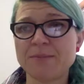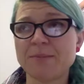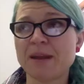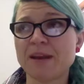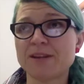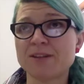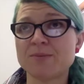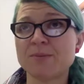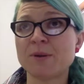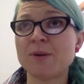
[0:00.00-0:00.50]

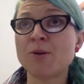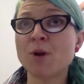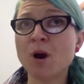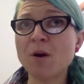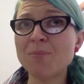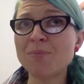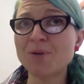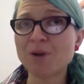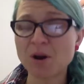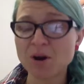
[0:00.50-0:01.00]
management,
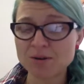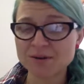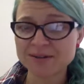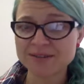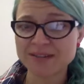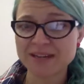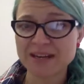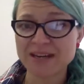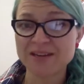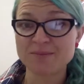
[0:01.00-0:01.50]
not
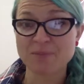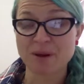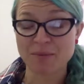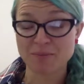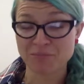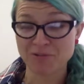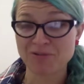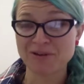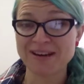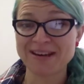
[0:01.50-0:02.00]
proceed,
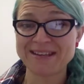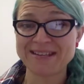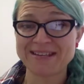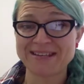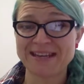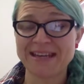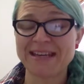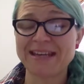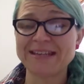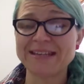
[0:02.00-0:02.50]
but
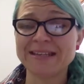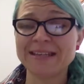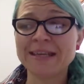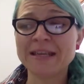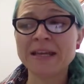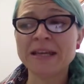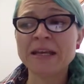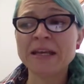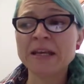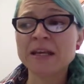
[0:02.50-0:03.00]
precede.
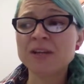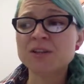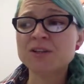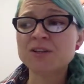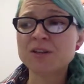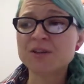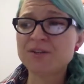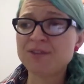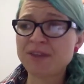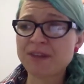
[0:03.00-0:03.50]

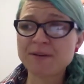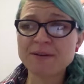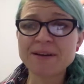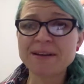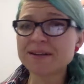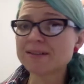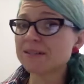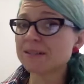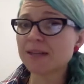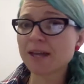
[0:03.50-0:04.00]
So theory
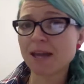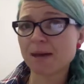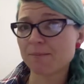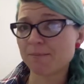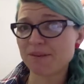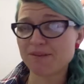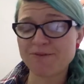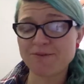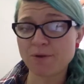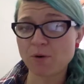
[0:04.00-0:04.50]
doesn't
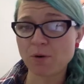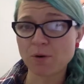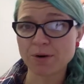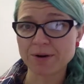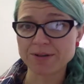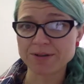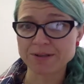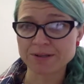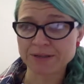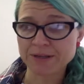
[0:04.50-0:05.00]
come before
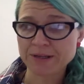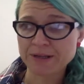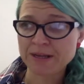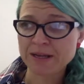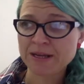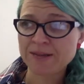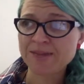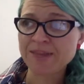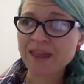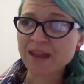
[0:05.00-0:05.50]
it.
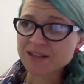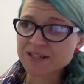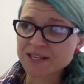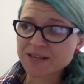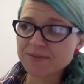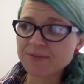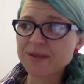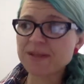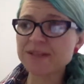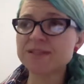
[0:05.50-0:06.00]
The
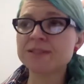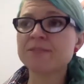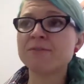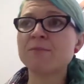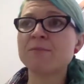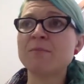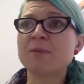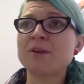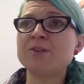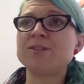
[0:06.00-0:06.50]
activities of
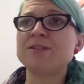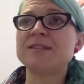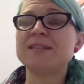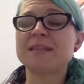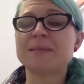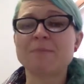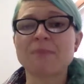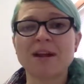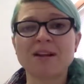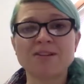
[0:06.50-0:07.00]

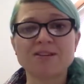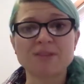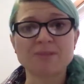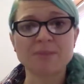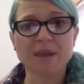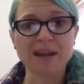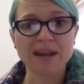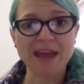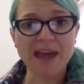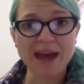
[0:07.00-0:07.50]
emergency
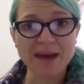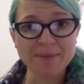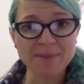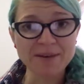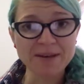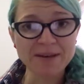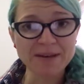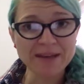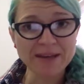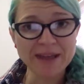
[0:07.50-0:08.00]
management
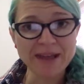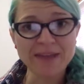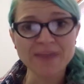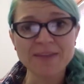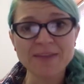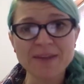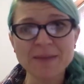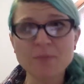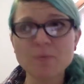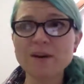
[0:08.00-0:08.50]
happen,
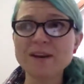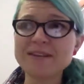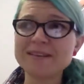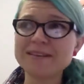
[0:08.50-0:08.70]
and then we